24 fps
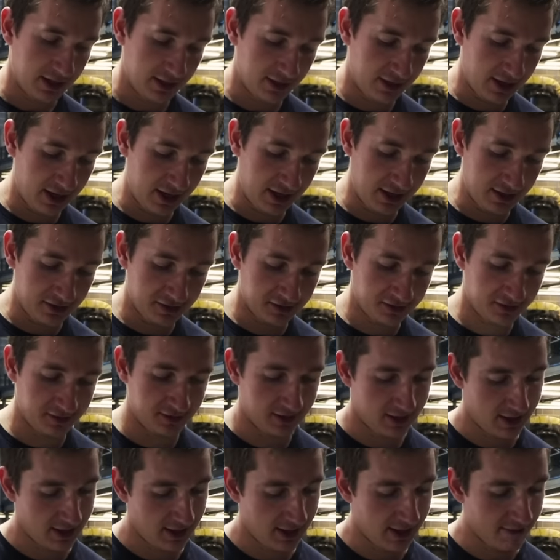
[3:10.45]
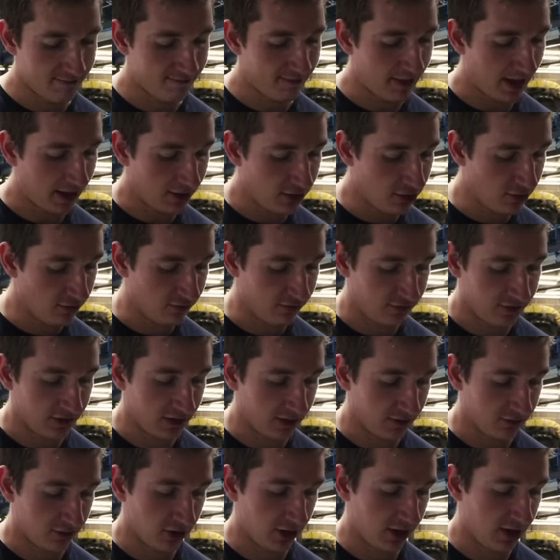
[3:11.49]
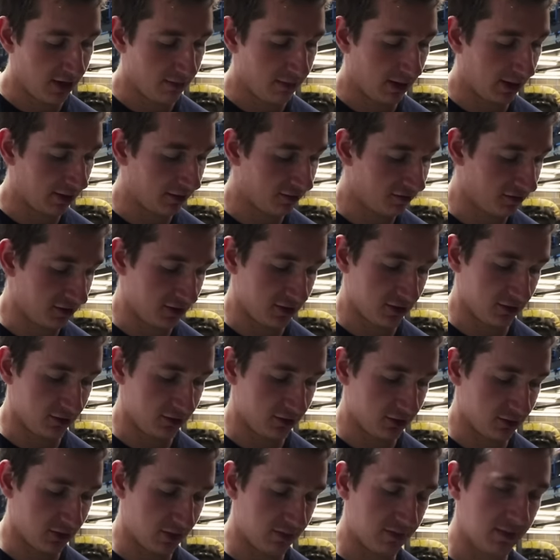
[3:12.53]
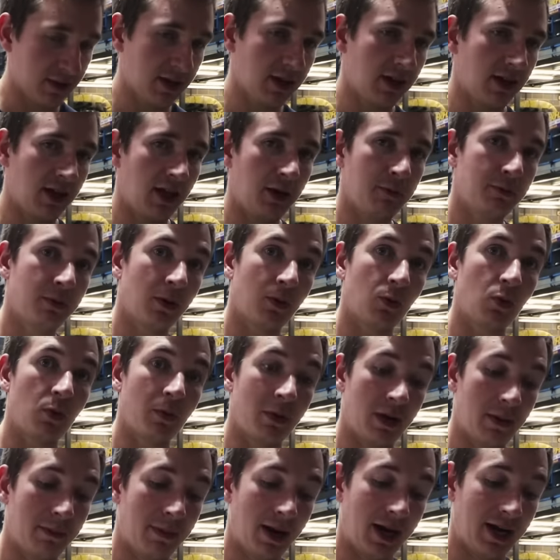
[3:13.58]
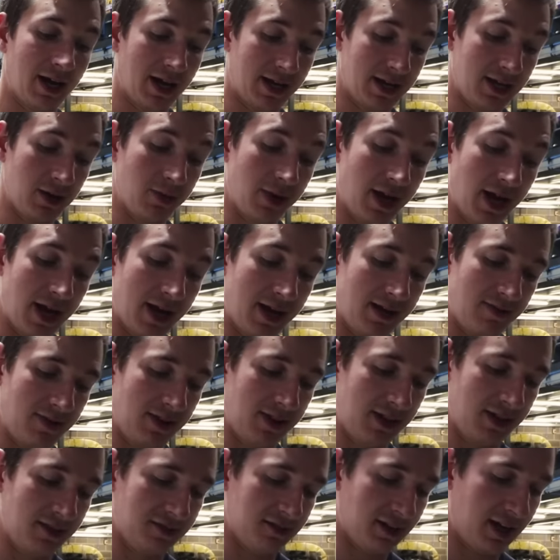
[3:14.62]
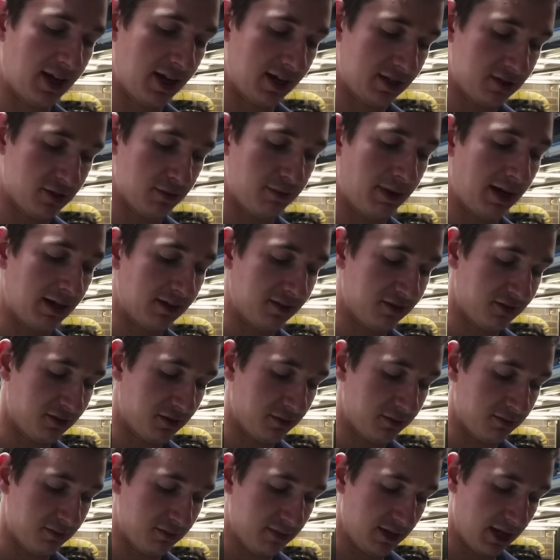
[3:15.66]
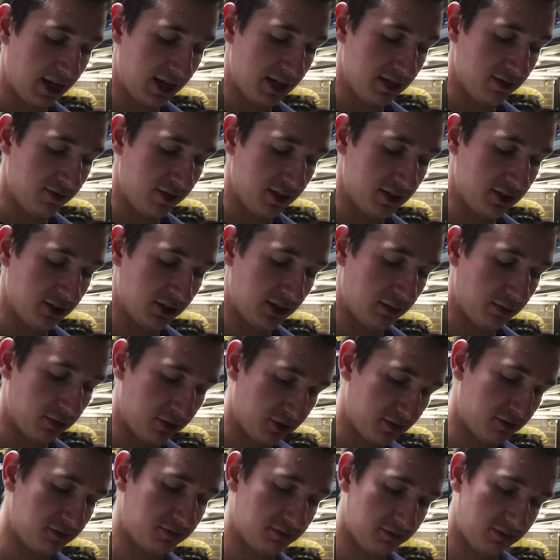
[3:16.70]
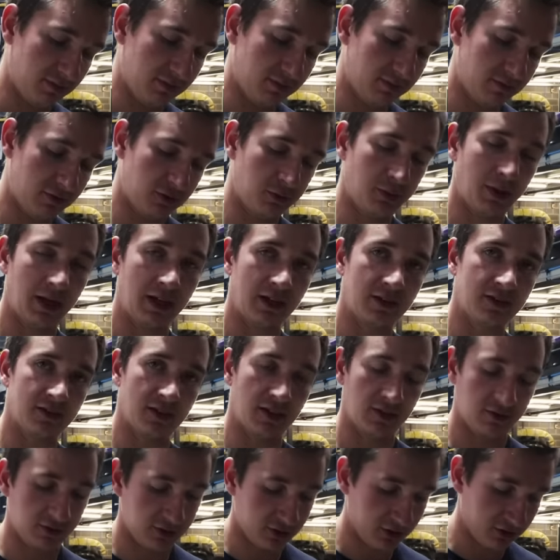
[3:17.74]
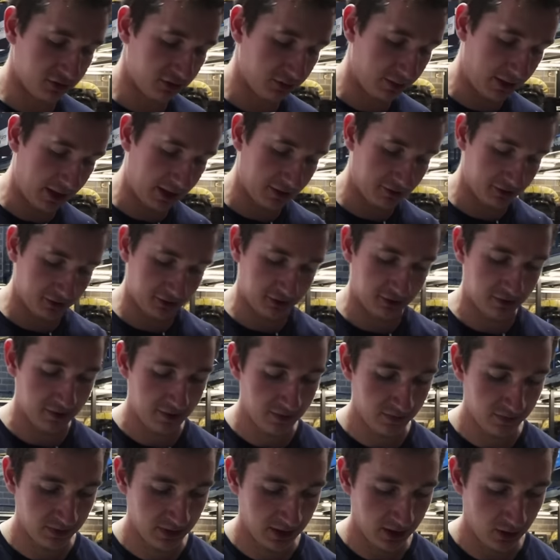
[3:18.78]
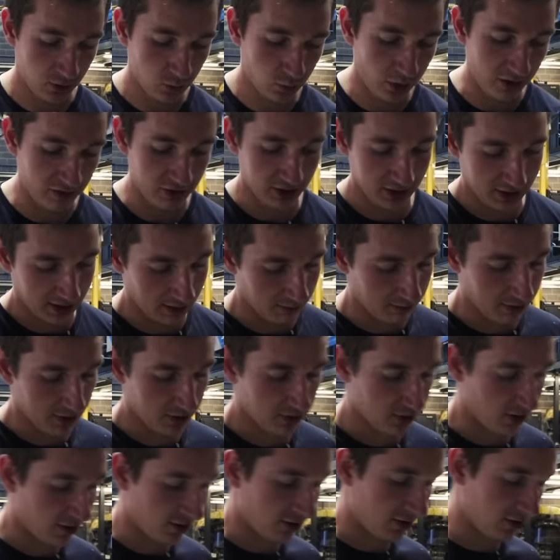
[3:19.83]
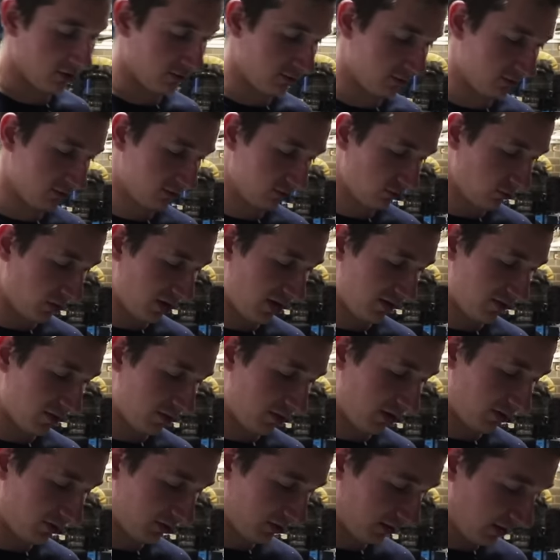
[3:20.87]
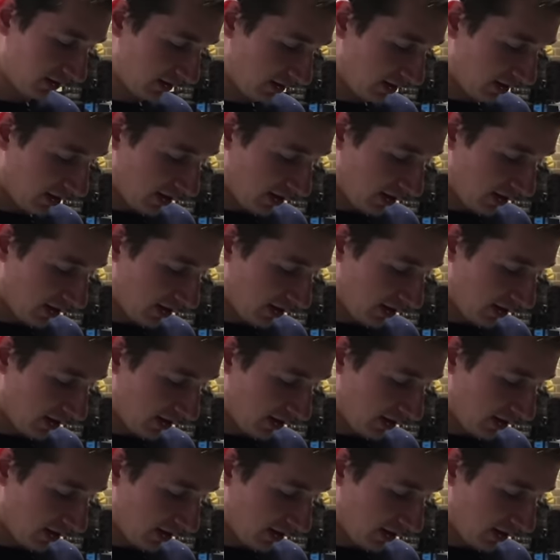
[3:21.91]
These, I don't think they've got any balancing done to them. It probably wouldn't be a bad idea, with how heavy these are, to balance them individually, but there's springs and it floats about, so whether it can be done or not, we never bother.